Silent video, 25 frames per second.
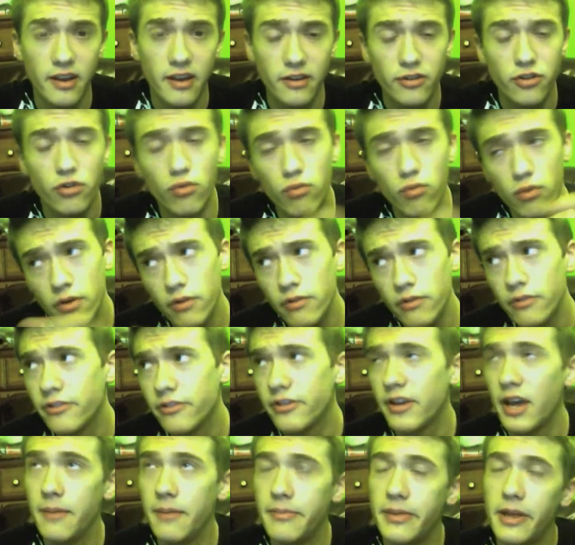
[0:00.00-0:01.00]
into
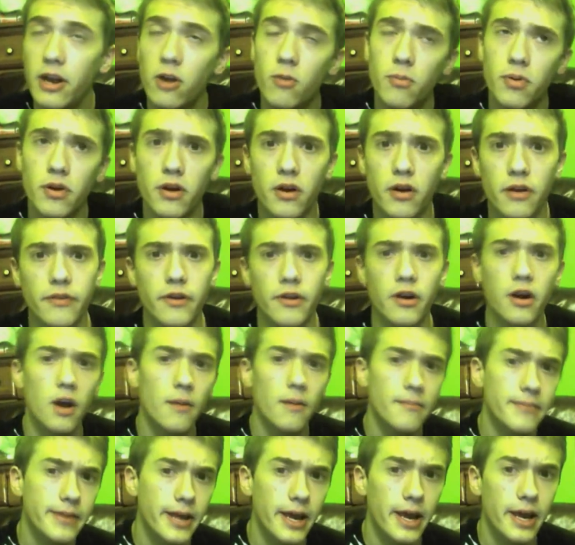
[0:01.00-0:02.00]
Runescape, they don't put on their
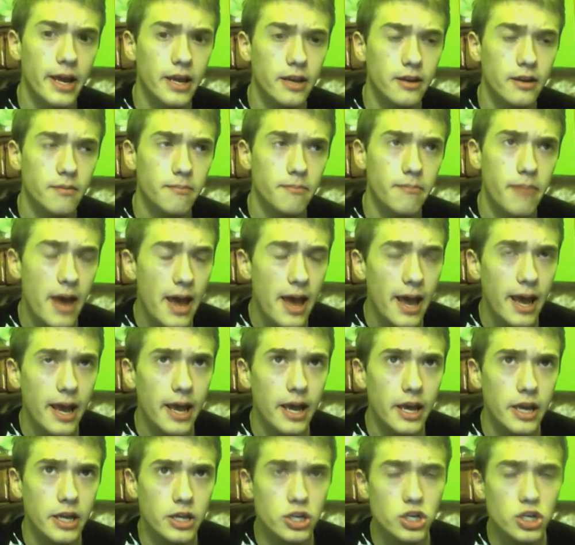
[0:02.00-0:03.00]
update
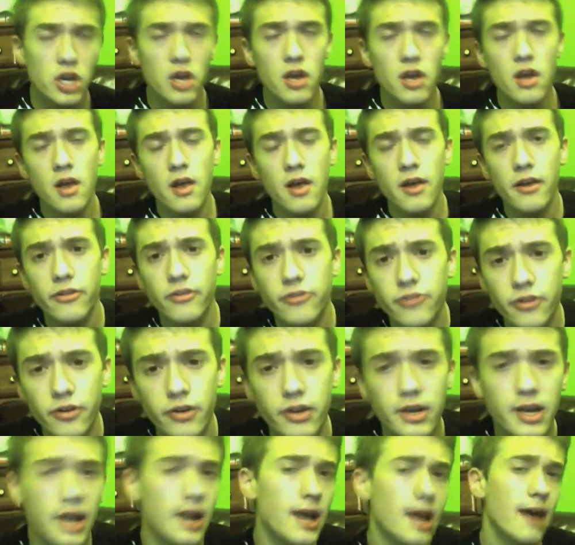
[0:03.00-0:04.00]
page, so
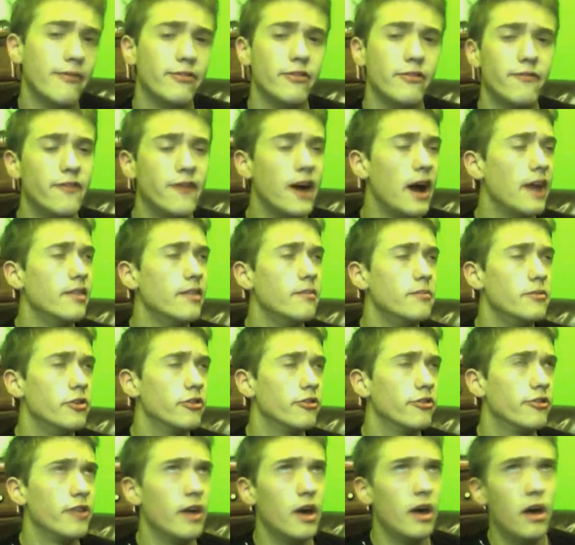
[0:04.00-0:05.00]
you kind of have to find them
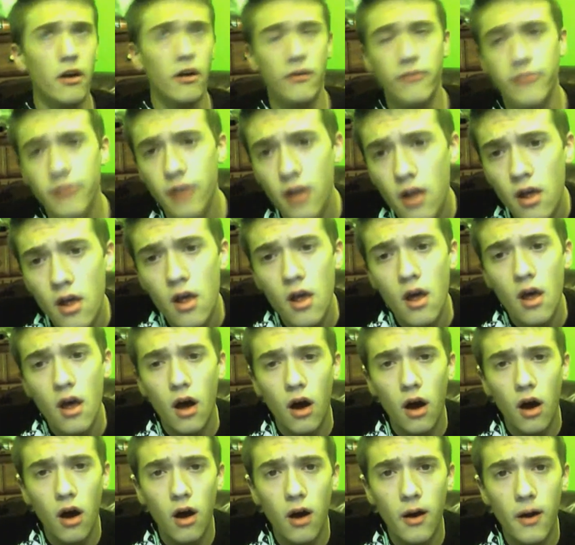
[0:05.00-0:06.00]
yourselves.
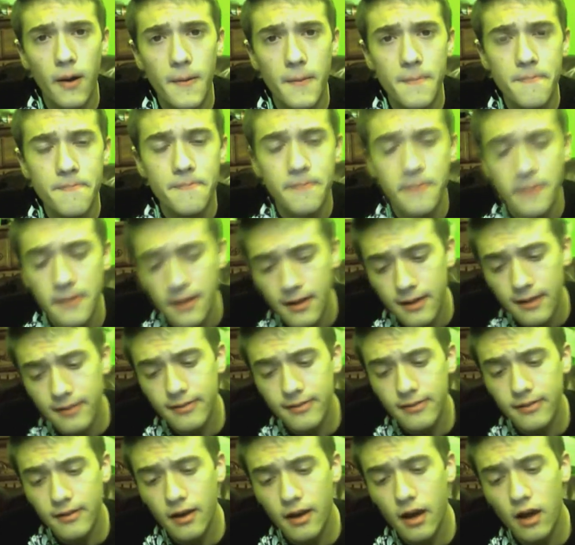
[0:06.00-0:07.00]
A
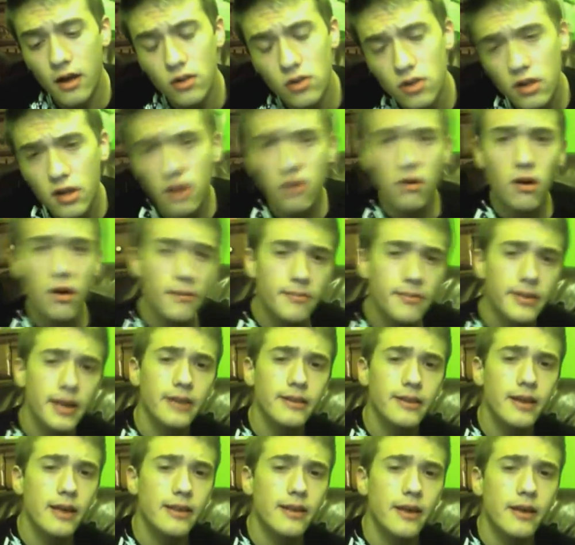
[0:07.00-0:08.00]
little
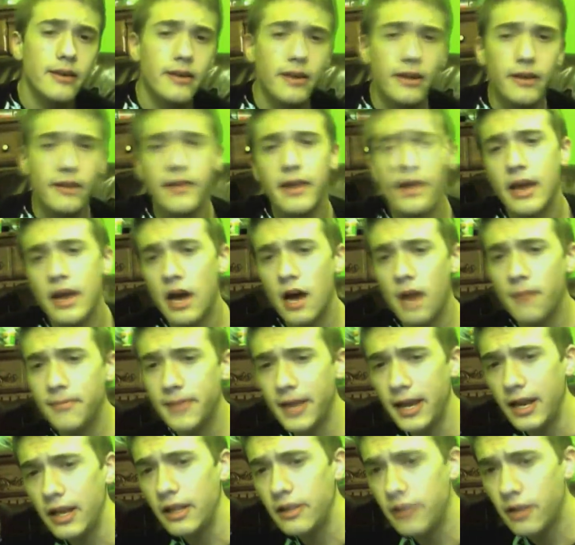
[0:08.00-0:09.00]
update that they did, they
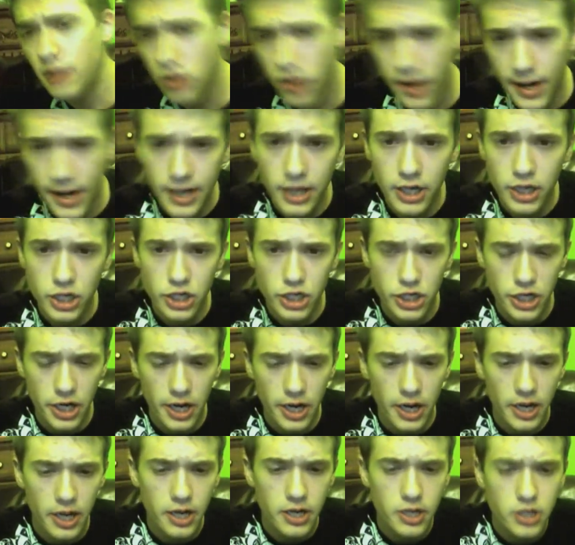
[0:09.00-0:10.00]
updated the Grand
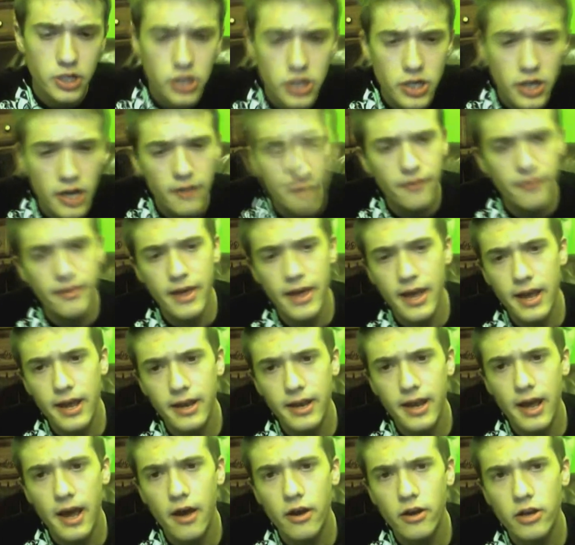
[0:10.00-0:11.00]
Exchange. They
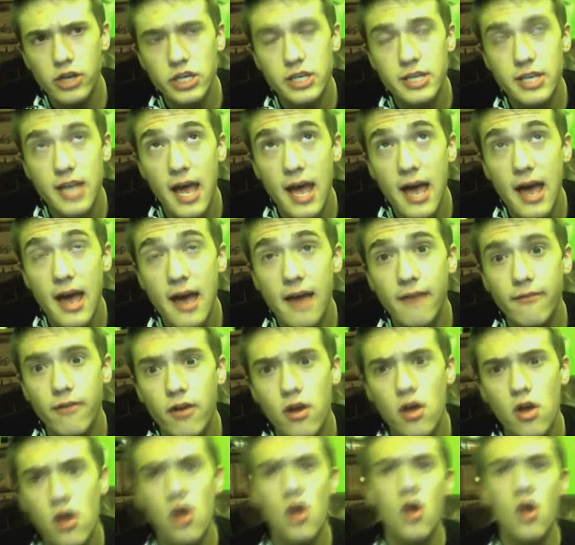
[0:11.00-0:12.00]
now just have